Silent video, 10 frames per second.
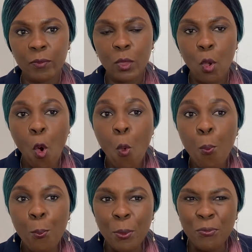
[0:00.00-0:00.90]

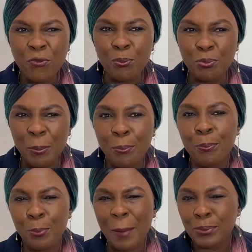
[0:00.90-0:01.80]
or the
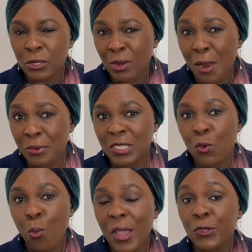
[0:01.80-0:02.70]
particular
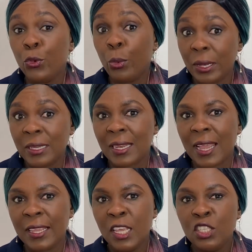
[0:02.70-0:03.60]
reason why you were denied.